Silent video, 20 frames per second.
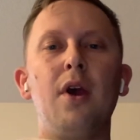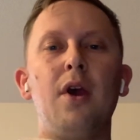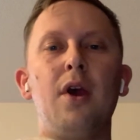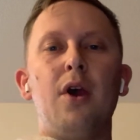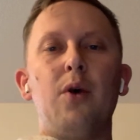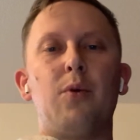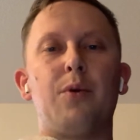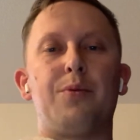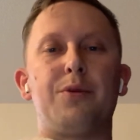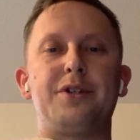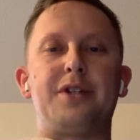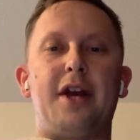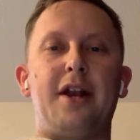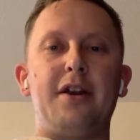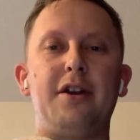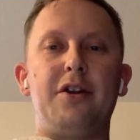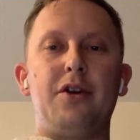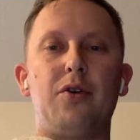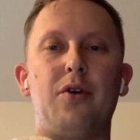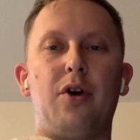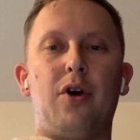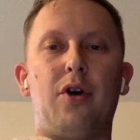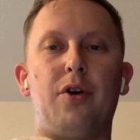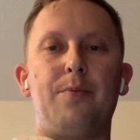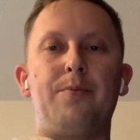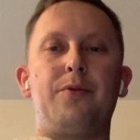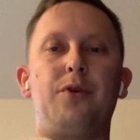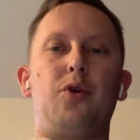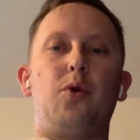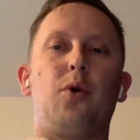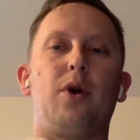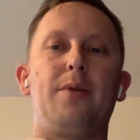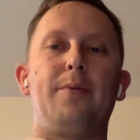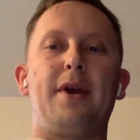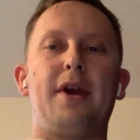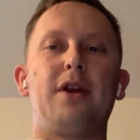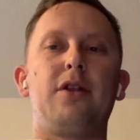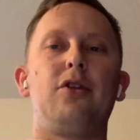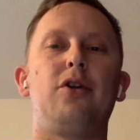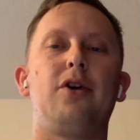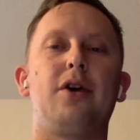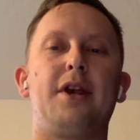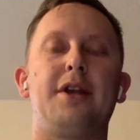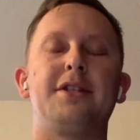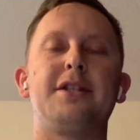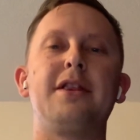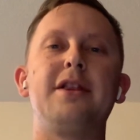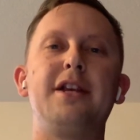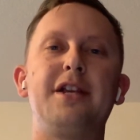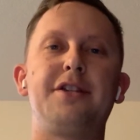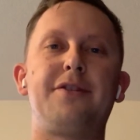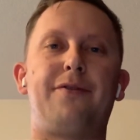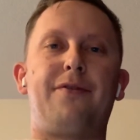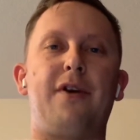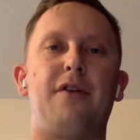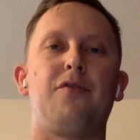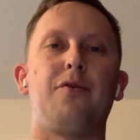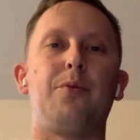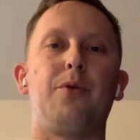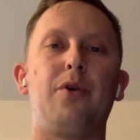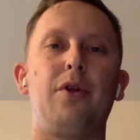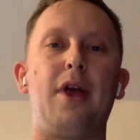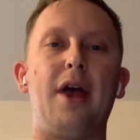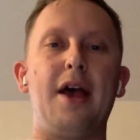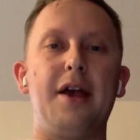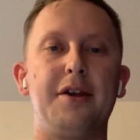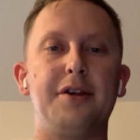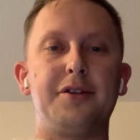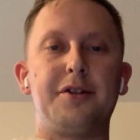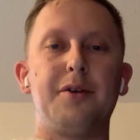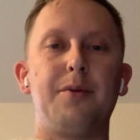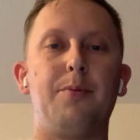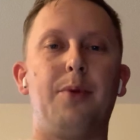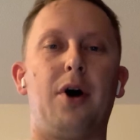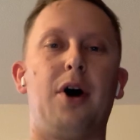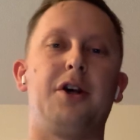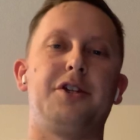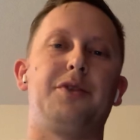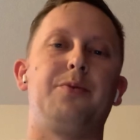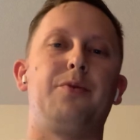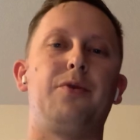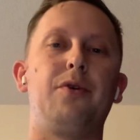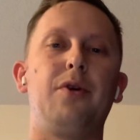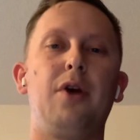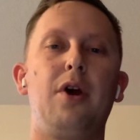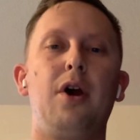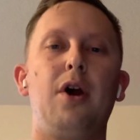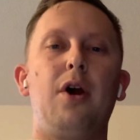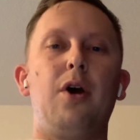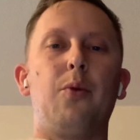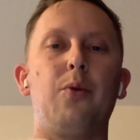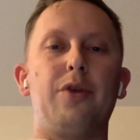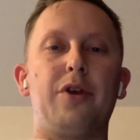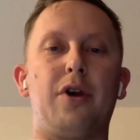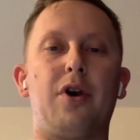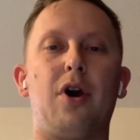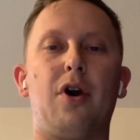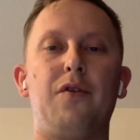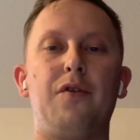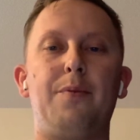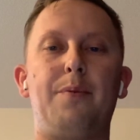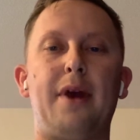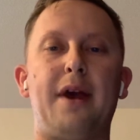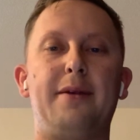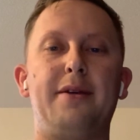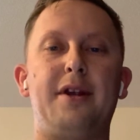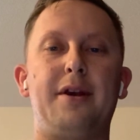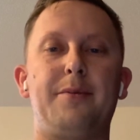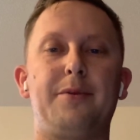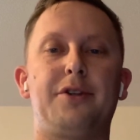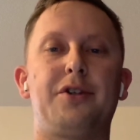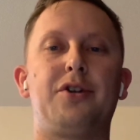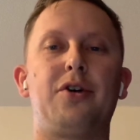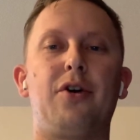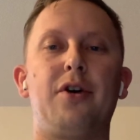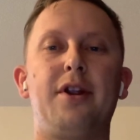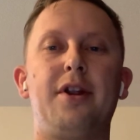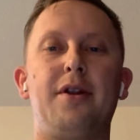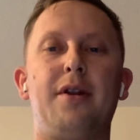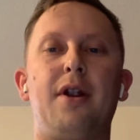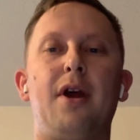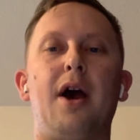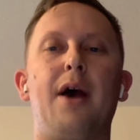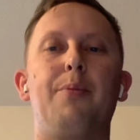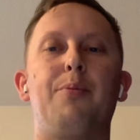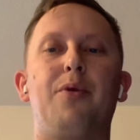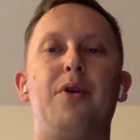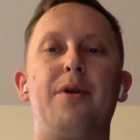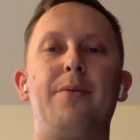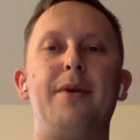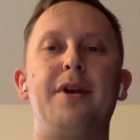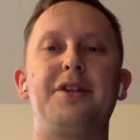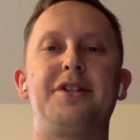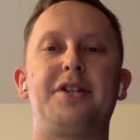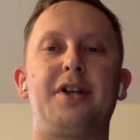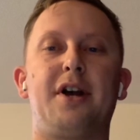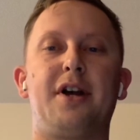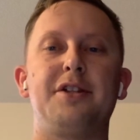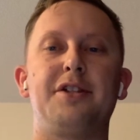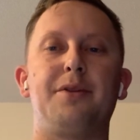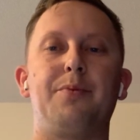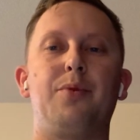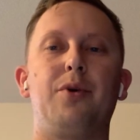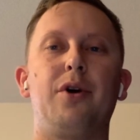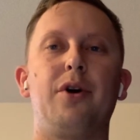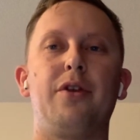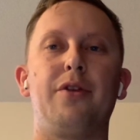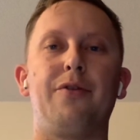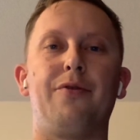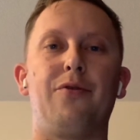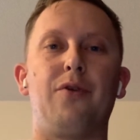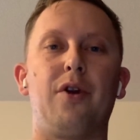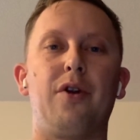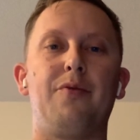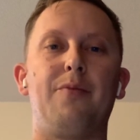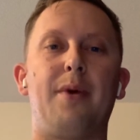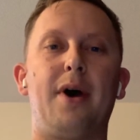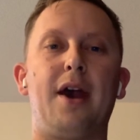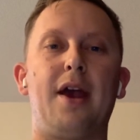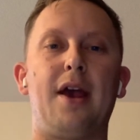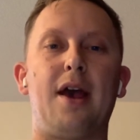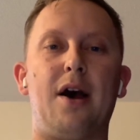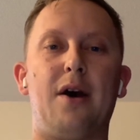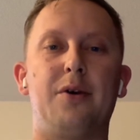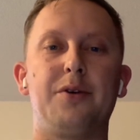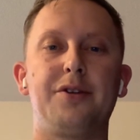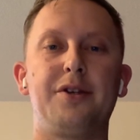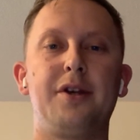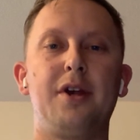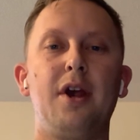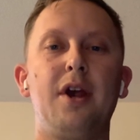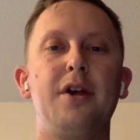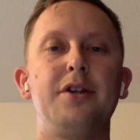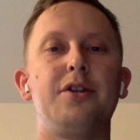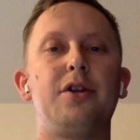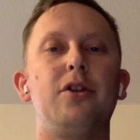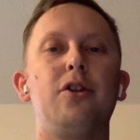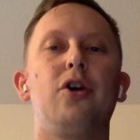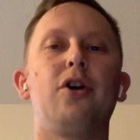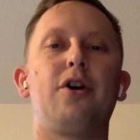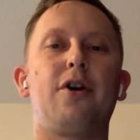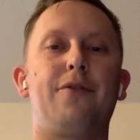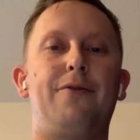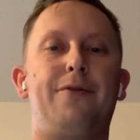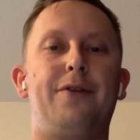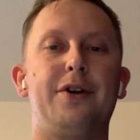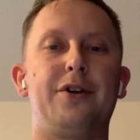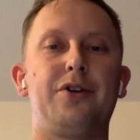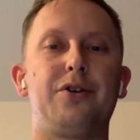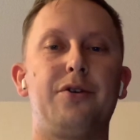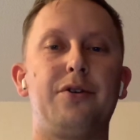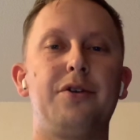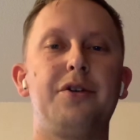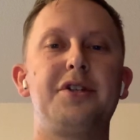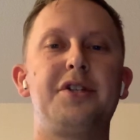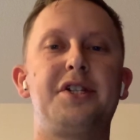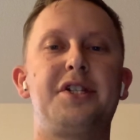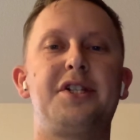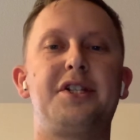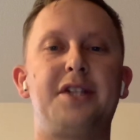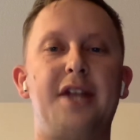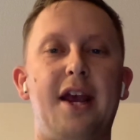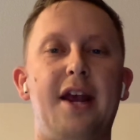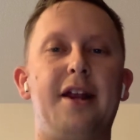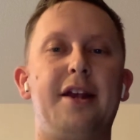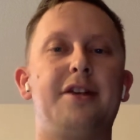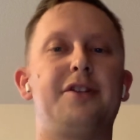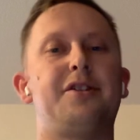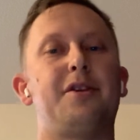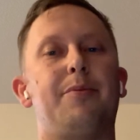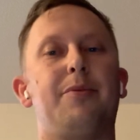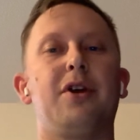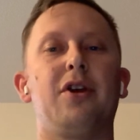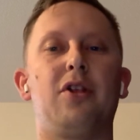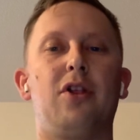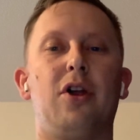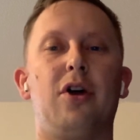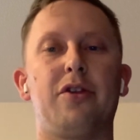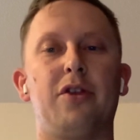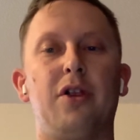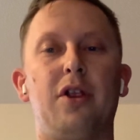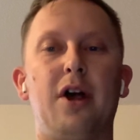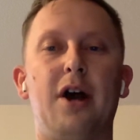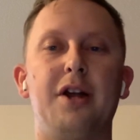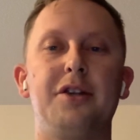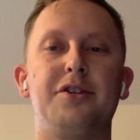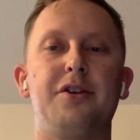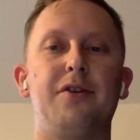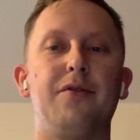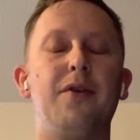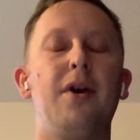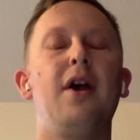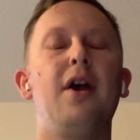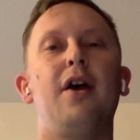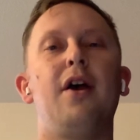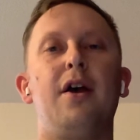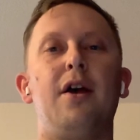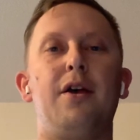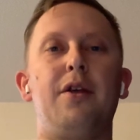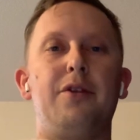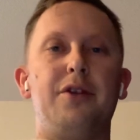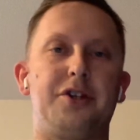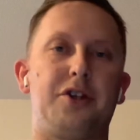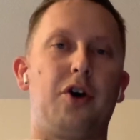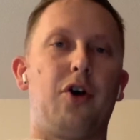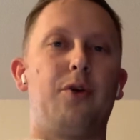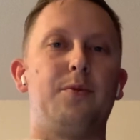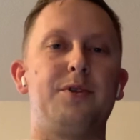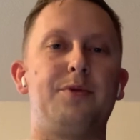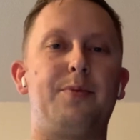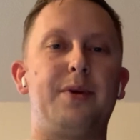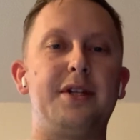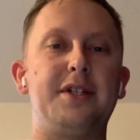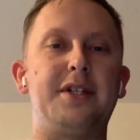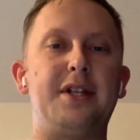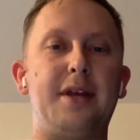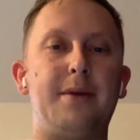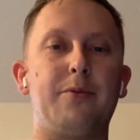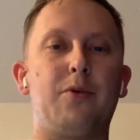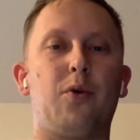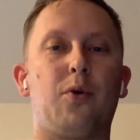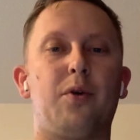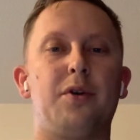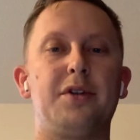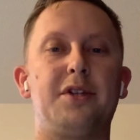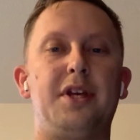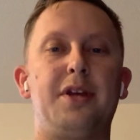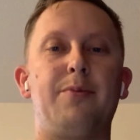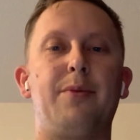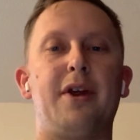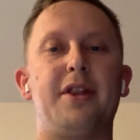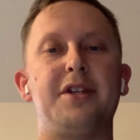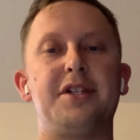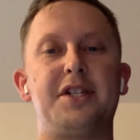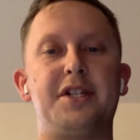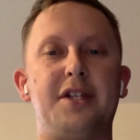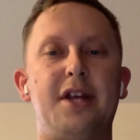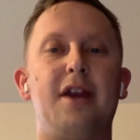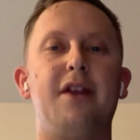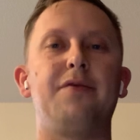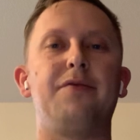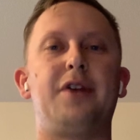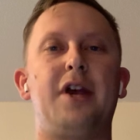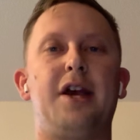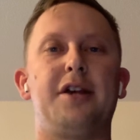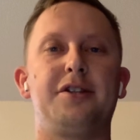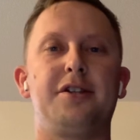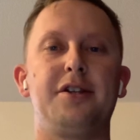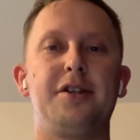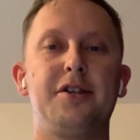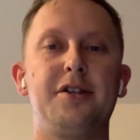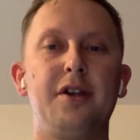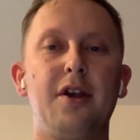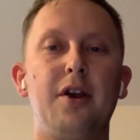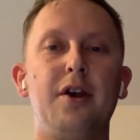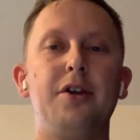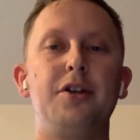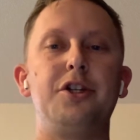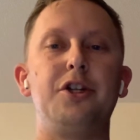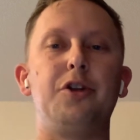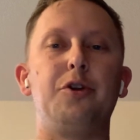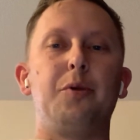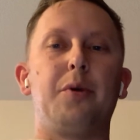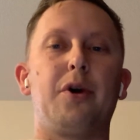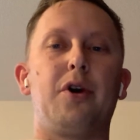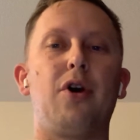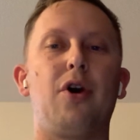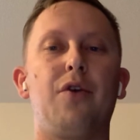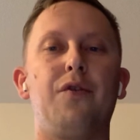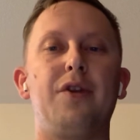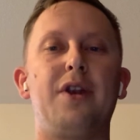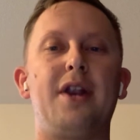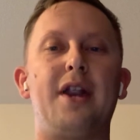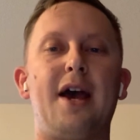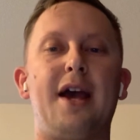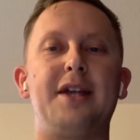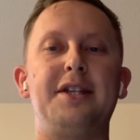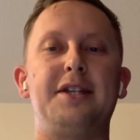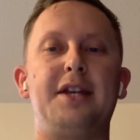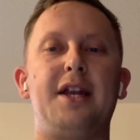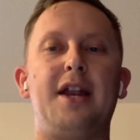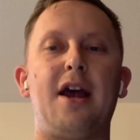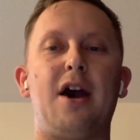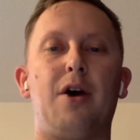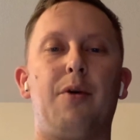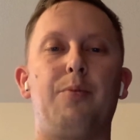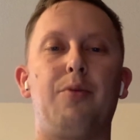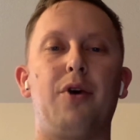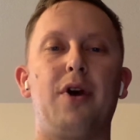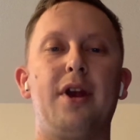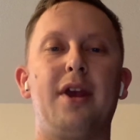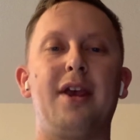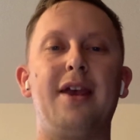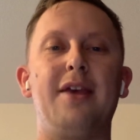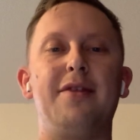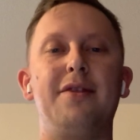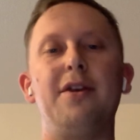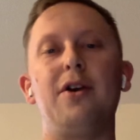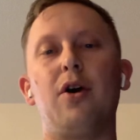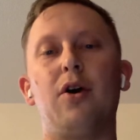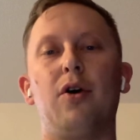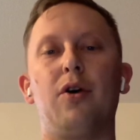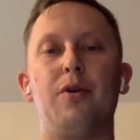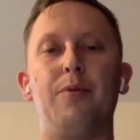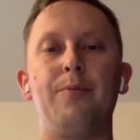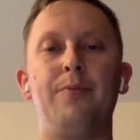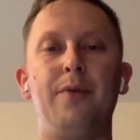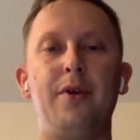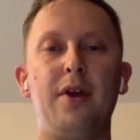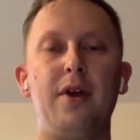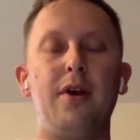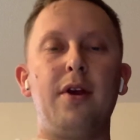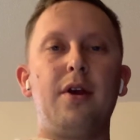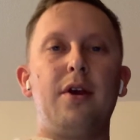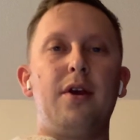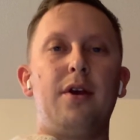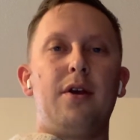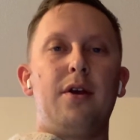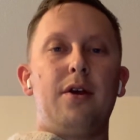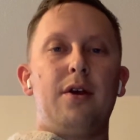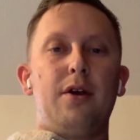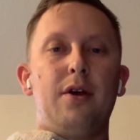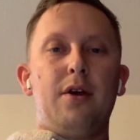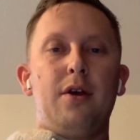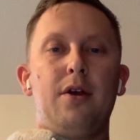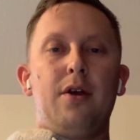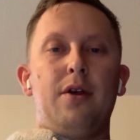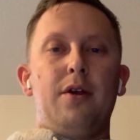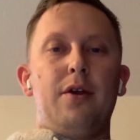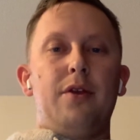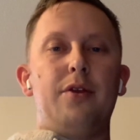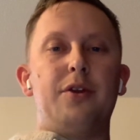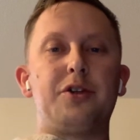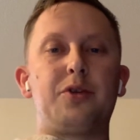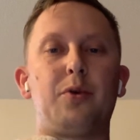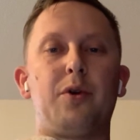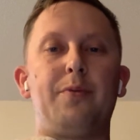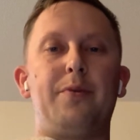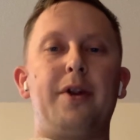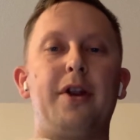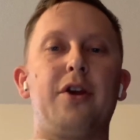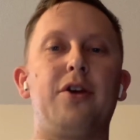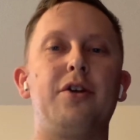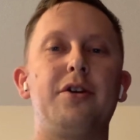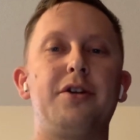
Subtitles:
when pertaining to your home, you want to make it look as least favorable as possible. When the COVID pandemic started, I pre-made signs to put on the front of my house to look official, stating something along the lines of, "This home has been deemed quarantined by the state of Texas due to a COVID-19 outbreak in the home." This would have been a good